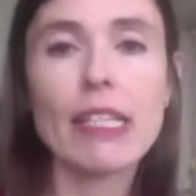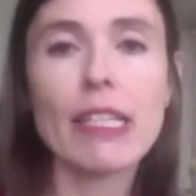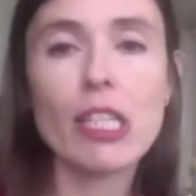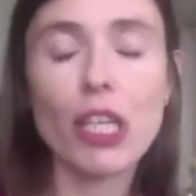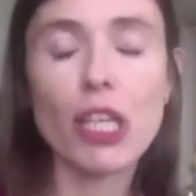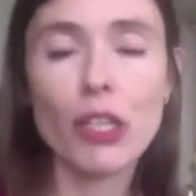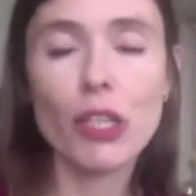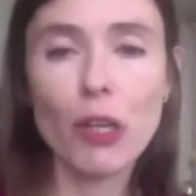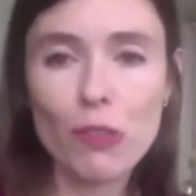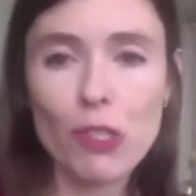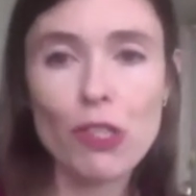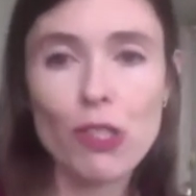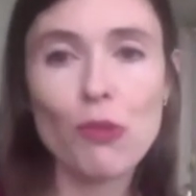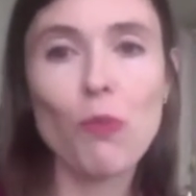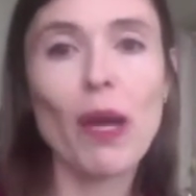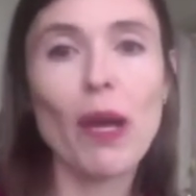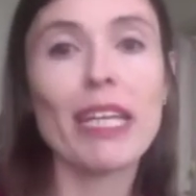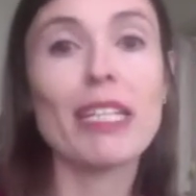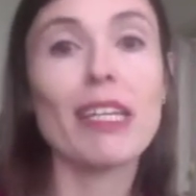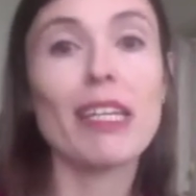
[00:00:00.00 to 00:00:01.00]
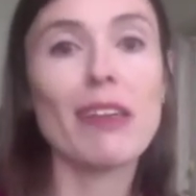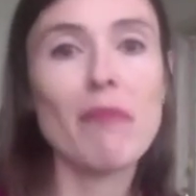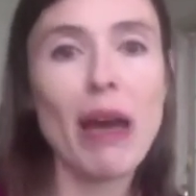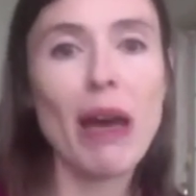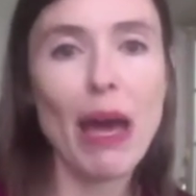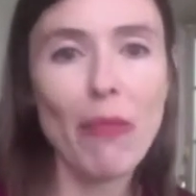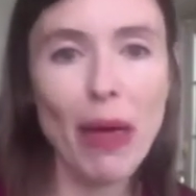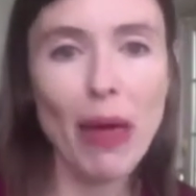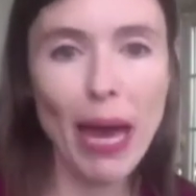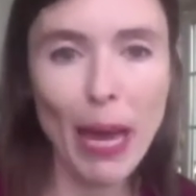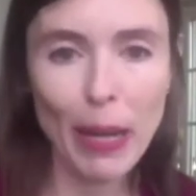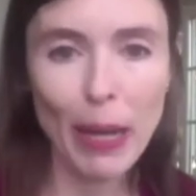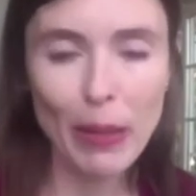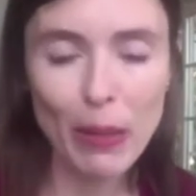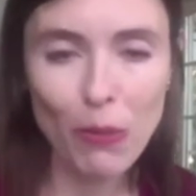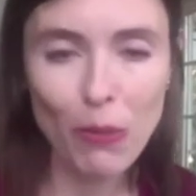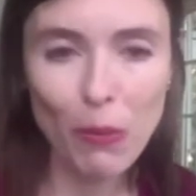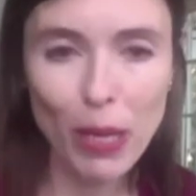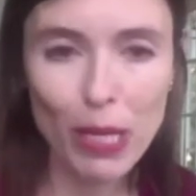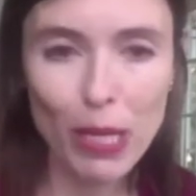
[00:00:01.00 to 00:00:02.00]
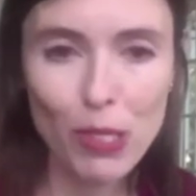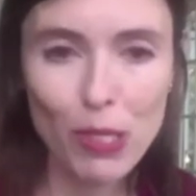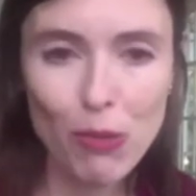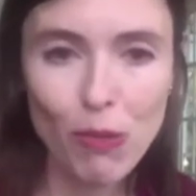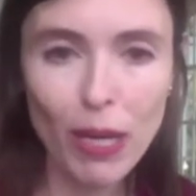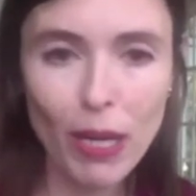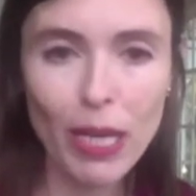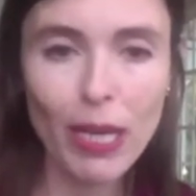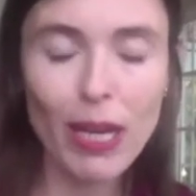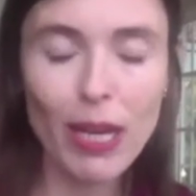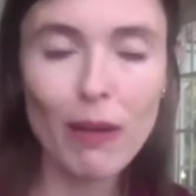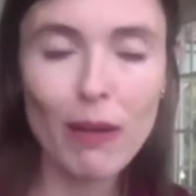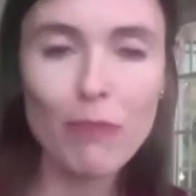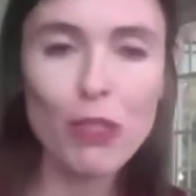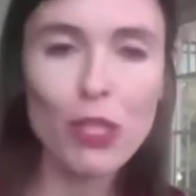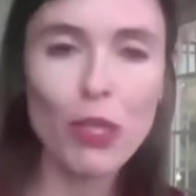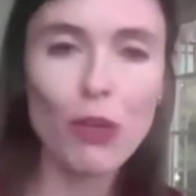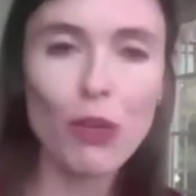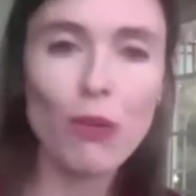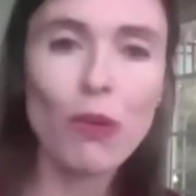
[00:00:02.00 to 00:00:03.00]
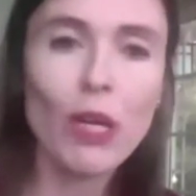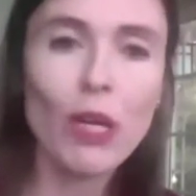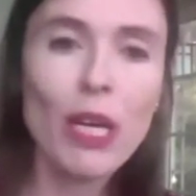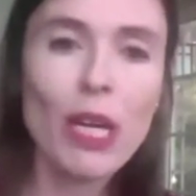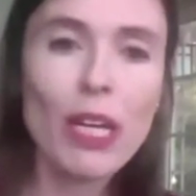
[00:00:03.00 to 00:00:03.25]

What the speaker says: so you're not sweating about that in the weeks running up to